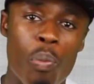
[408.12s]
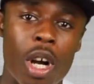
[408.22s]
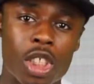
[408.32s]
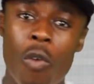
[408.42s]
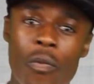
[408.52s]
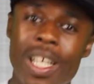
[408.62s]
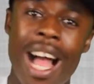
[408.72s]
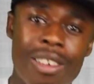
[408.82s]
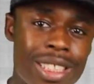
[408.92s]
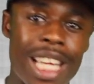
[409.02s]
box. Don't think
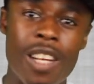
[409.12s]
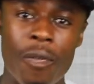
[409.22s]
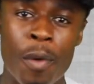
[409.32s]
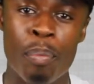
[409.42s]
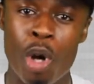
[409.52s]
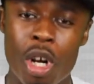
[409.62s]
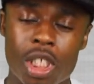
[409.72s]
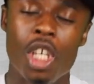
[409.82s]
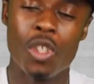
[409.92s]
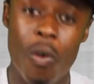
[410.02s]
outside the box.
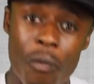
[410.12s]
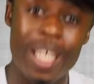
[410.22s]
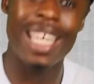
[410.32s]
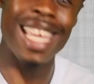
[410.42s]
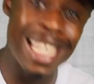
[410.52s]
Don't think